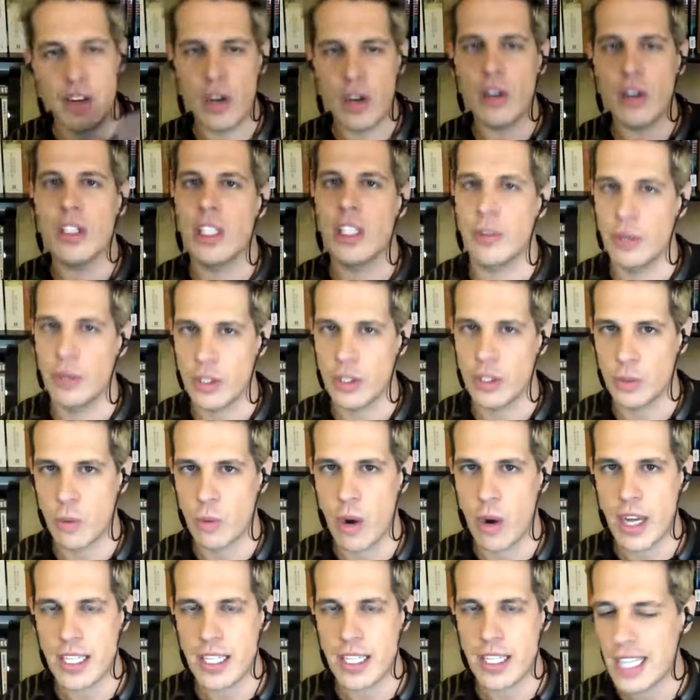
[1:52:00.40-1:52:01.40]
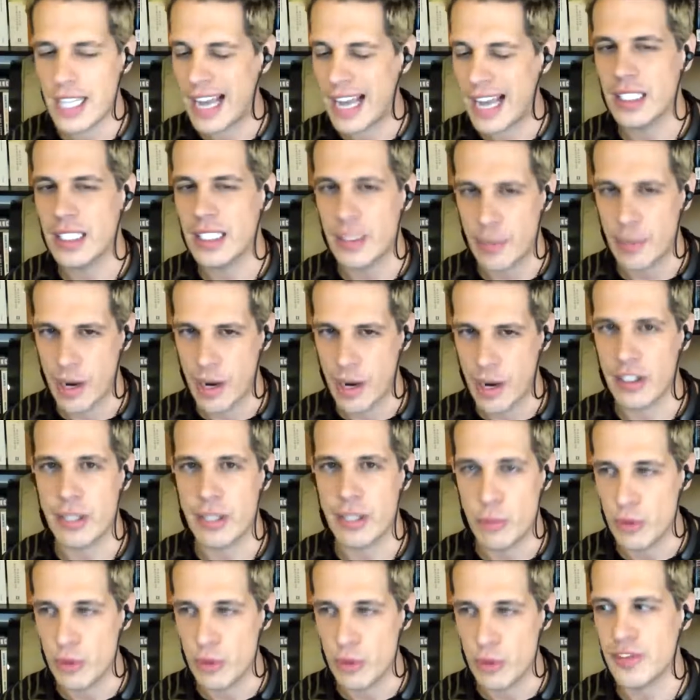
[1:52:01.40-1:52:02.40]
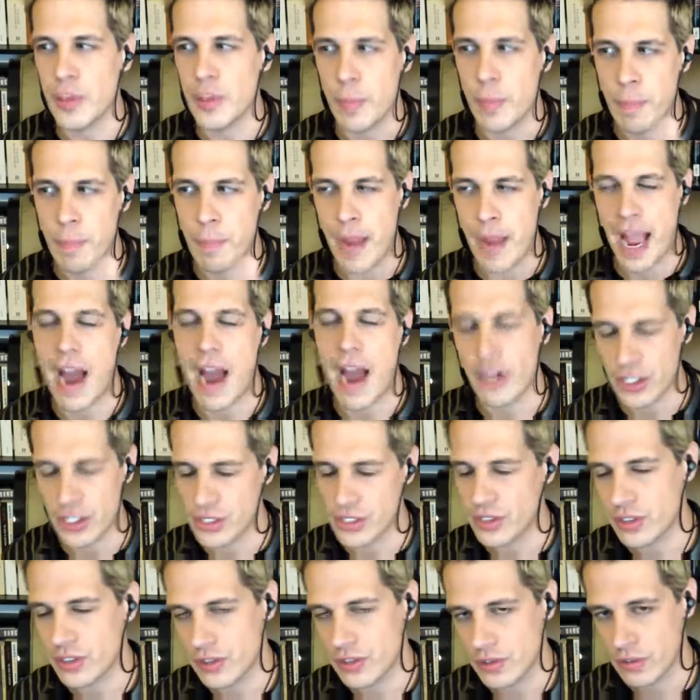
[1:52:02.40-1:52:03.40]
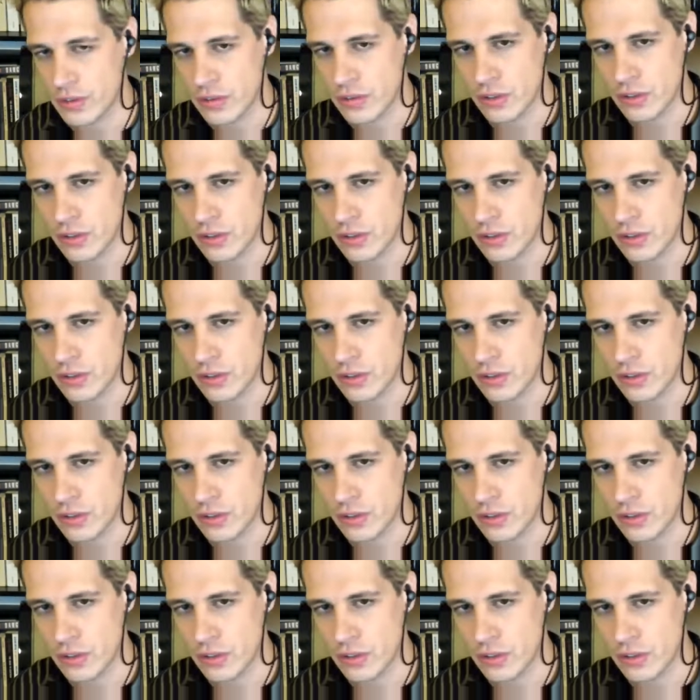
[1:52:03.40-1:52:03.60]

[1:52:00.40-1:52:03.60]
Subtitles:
Hollywood? Why did Halle Berry move to Paris